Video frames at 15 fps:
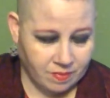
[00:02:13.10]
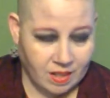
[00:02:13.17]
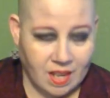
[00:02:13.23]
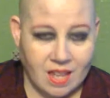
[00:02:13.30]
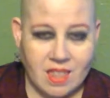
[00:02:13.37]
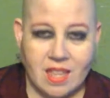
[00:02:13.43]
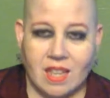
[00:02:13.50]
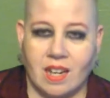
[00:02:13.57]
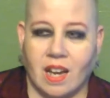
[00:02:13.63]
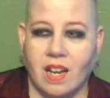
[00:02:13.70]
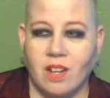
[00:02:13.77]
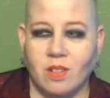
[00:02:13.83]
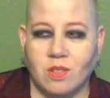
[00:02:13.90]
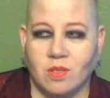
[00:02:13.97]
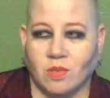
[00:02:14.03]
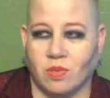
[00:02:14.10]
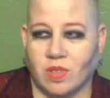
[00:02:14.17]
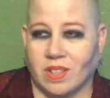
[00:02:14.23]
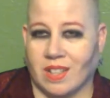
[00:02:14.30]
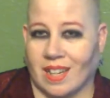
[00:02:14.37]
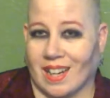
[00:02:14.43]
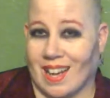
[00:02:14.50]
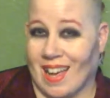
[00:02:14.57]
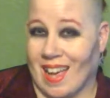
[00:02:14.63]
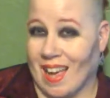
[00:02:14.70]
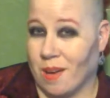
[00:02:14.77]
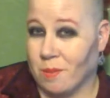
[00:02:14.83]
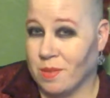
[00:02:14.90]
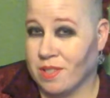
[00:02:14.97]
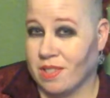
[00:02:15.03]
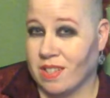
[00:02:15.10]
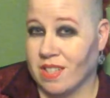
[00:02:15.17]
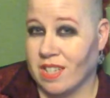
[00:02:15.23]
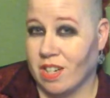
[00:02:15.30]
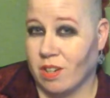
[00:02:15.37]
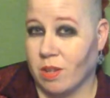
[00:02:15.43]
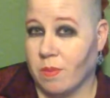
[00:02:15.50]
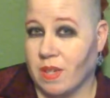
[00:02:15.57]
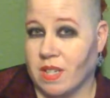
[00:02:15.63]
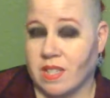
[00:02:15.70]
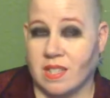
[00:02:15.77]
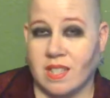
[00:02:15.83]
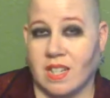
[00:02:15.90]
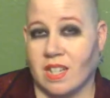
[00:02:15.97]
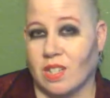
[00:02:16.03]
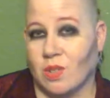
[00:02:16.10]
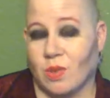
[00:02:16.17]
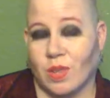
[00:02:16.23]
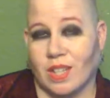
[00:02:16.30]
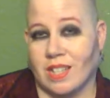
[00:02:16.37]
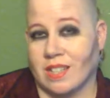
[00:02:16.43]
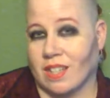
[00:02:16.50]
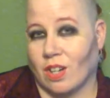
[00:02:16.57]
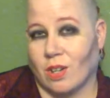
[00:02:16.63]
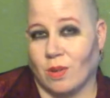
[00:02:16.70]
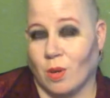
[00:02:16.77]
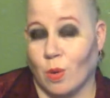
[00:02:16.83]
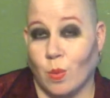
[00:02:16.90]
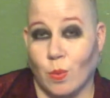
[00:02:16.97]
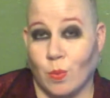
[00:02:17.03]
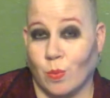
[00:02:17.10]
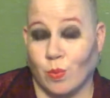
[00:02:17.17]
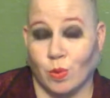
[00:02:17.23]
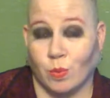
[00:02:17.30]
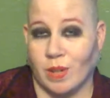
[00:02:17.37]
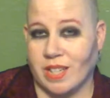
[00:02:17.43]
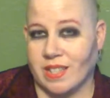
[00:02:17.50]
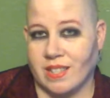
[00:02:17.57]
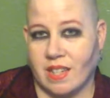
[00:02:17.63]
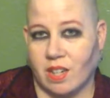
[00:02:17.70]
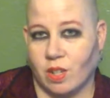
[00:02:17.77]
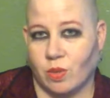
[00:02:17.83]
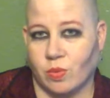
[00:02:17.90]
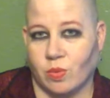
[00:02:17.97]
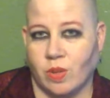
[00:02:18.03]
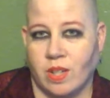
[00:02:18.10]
And then I also feel like I am solitary because then I do things at home for myself